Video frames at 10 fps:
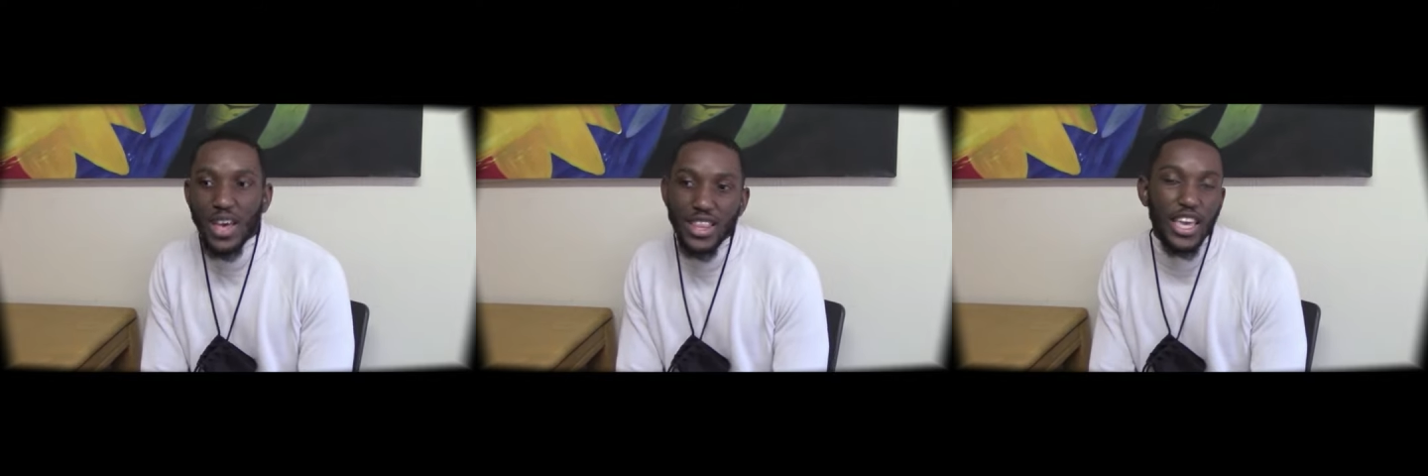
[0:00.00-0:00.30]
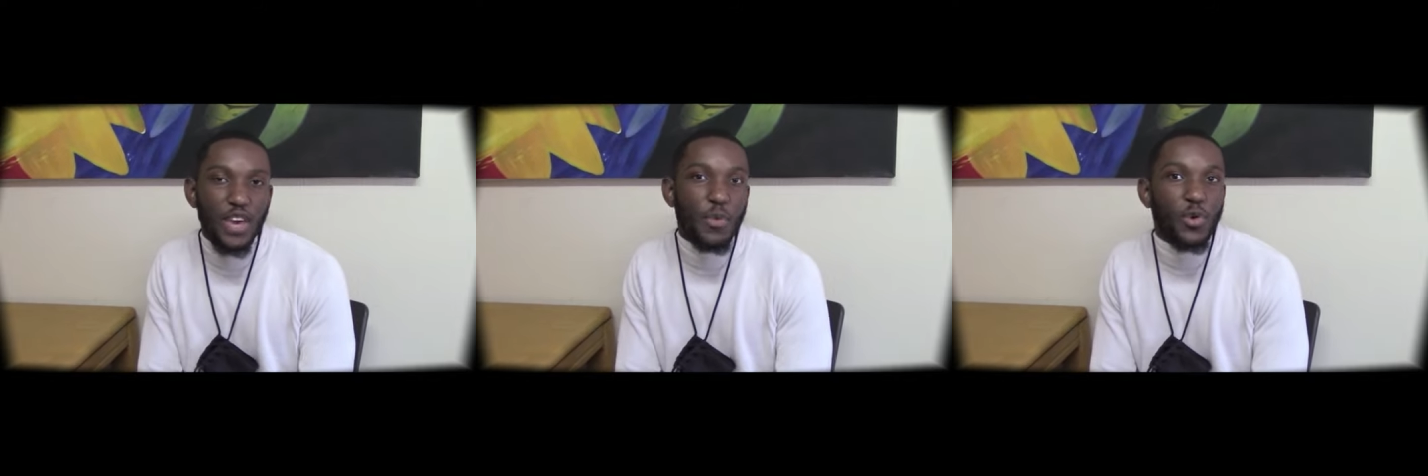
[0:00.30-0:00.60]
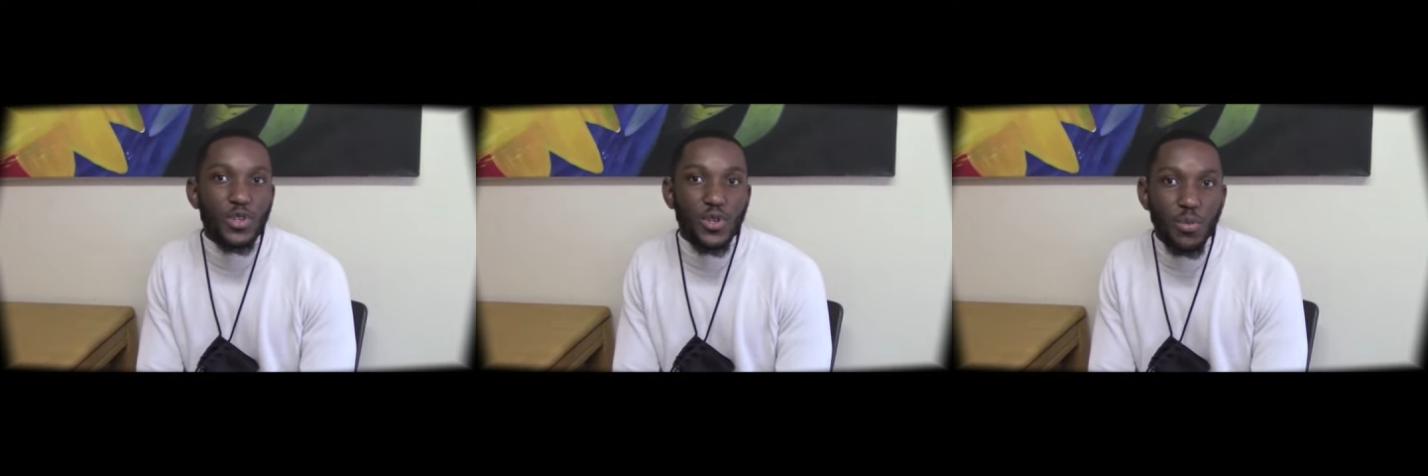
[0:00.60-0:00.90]
they gave me all
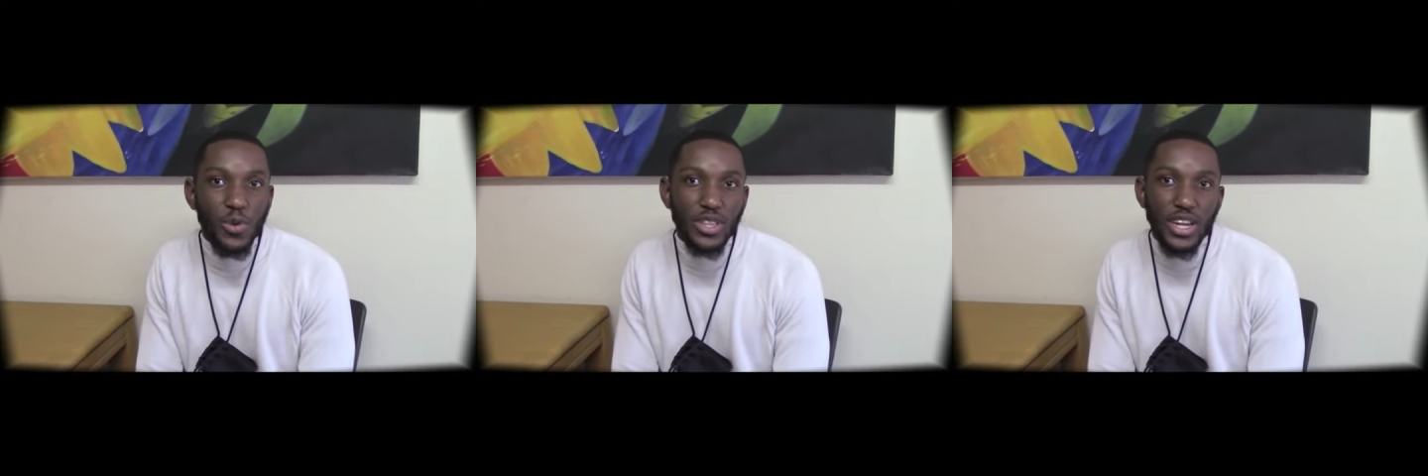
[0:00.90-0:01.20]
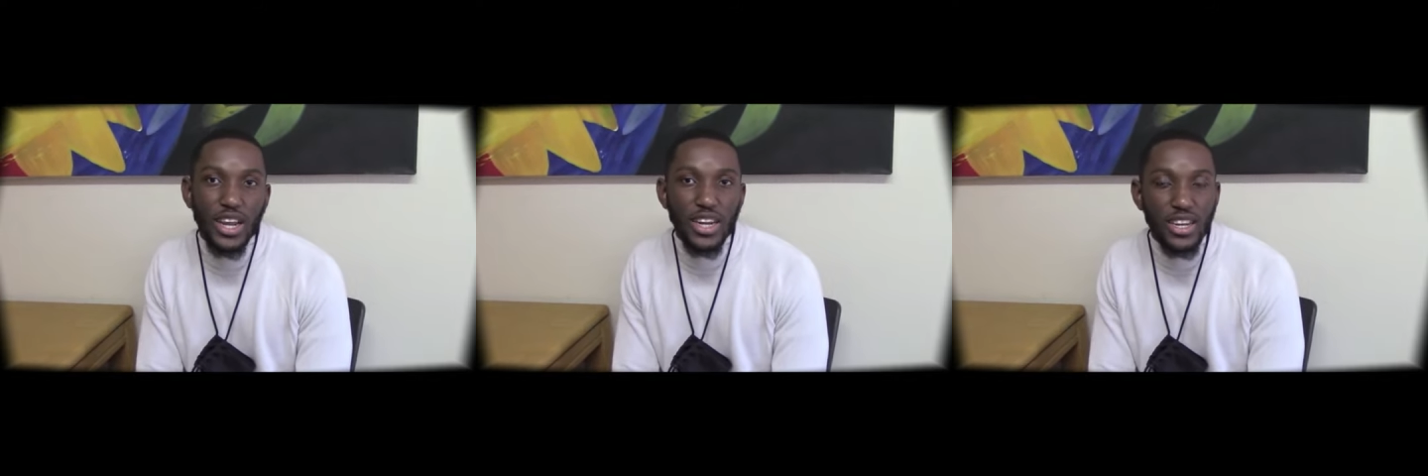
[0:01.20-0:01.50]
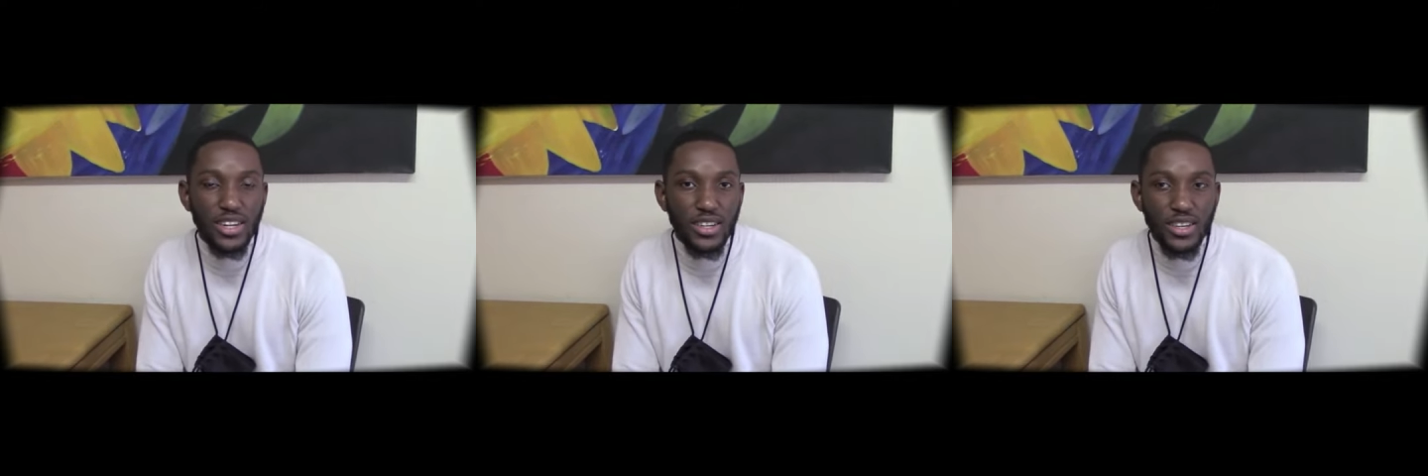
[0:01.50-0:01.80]
the support that I
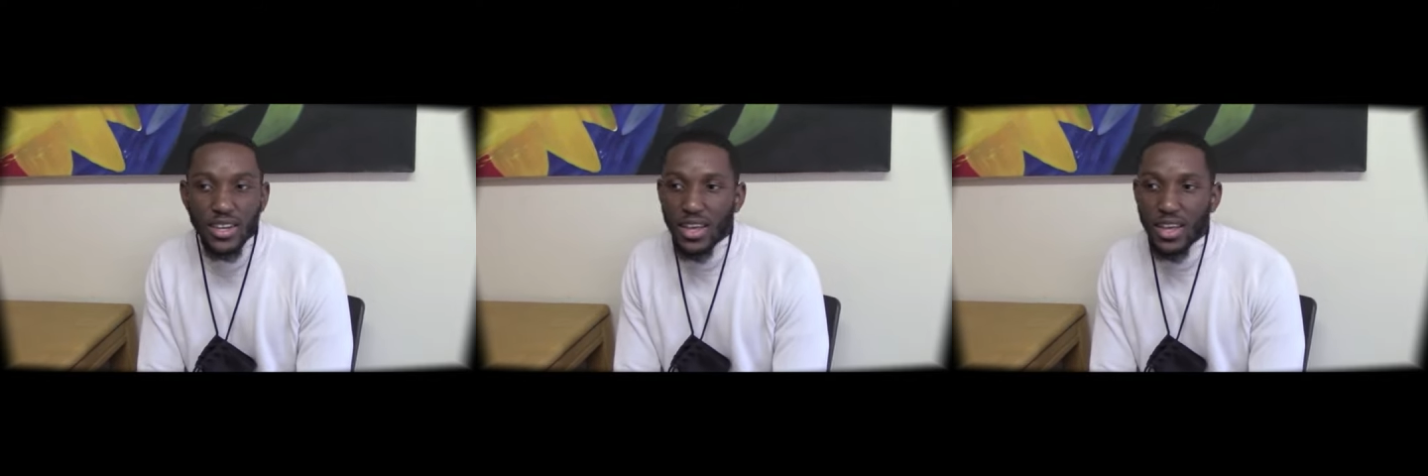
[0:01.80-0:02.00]
needed.